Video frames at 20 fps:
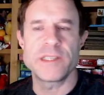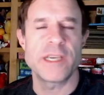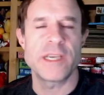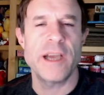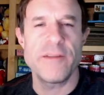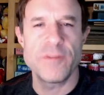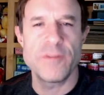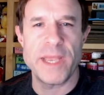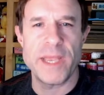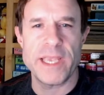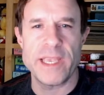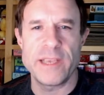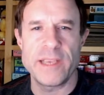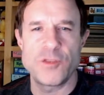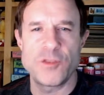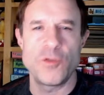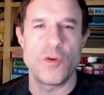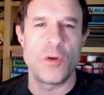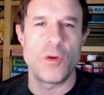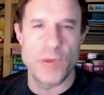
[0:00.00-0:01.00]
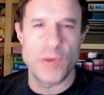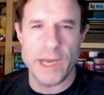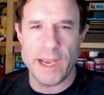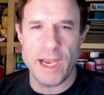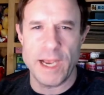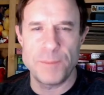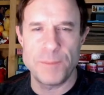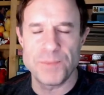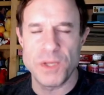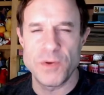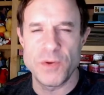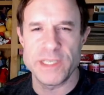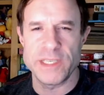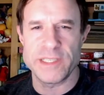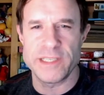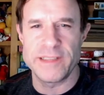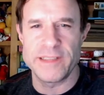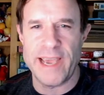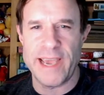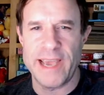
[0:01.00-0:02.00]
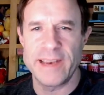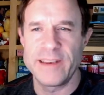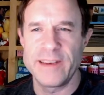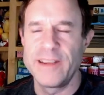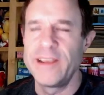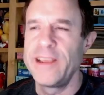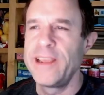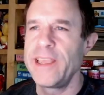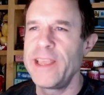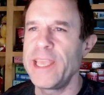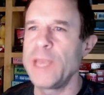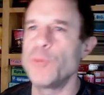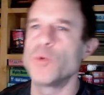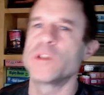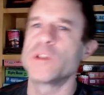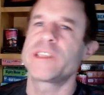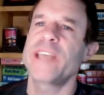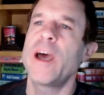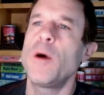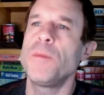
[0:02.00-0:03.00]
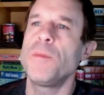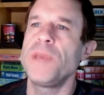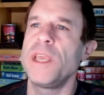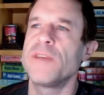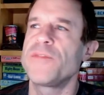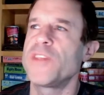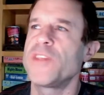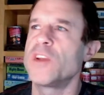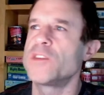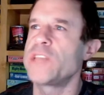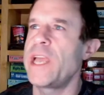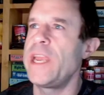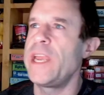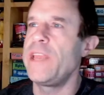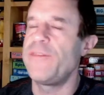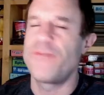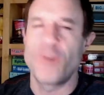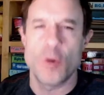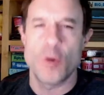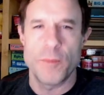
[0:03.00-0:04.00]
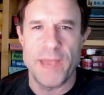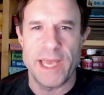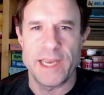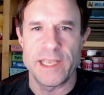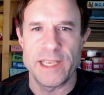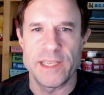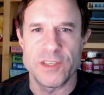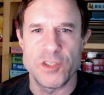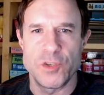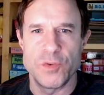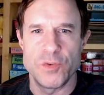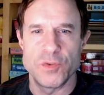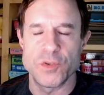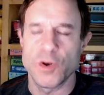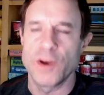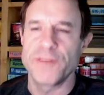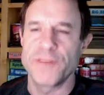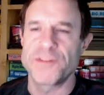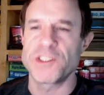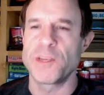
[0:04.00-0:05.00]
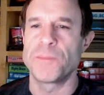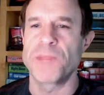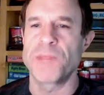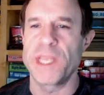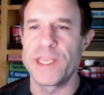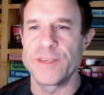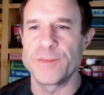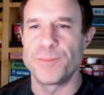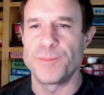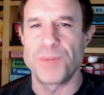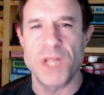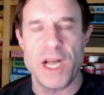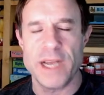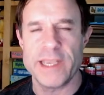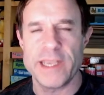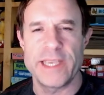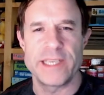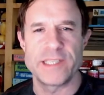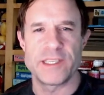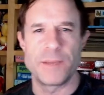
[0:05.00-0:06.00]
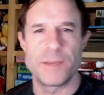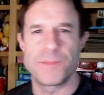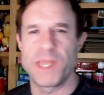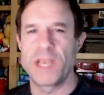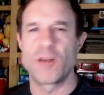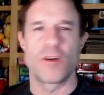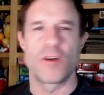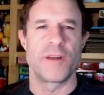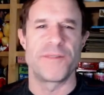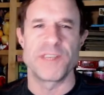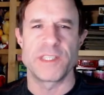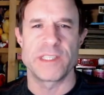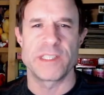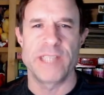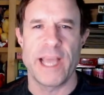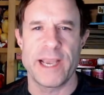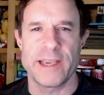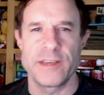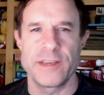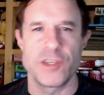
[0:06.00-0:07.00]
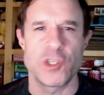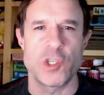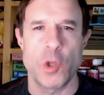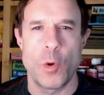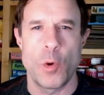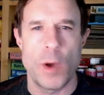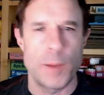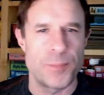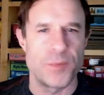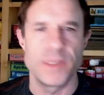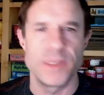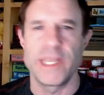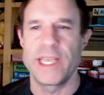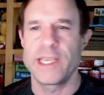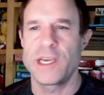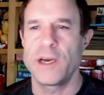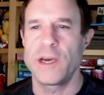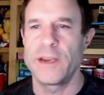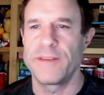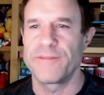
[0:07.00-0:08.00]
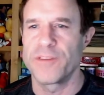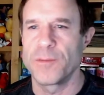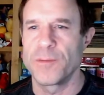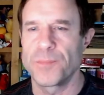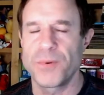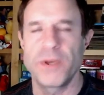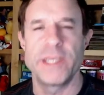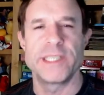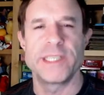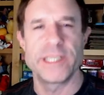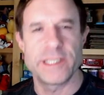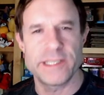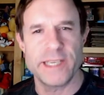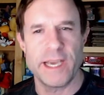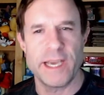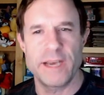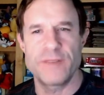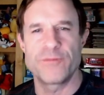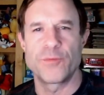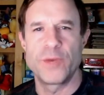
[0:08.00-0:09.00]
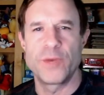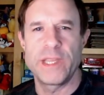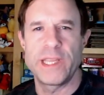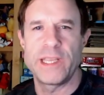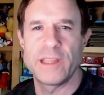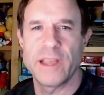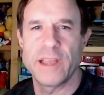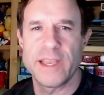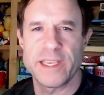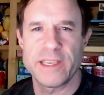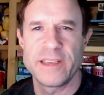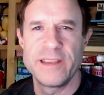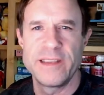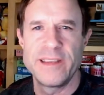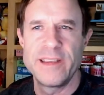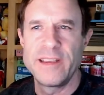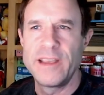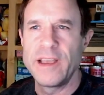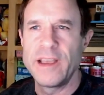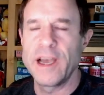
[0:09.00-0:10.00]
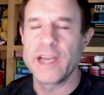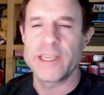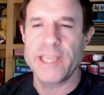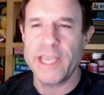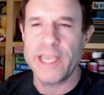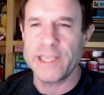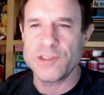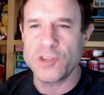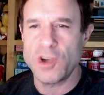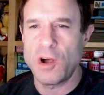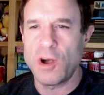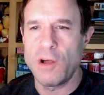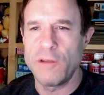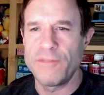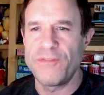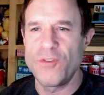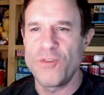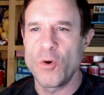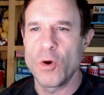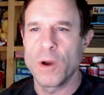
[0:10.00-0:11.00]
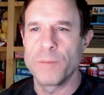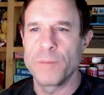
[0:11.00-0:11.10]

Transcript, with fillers: cover making tool, when I upload it to that, it will tell me if there's any formatting issues or if something is blocking something or if it's not going to show up when they cut it for print. It's kind of really like a catch all for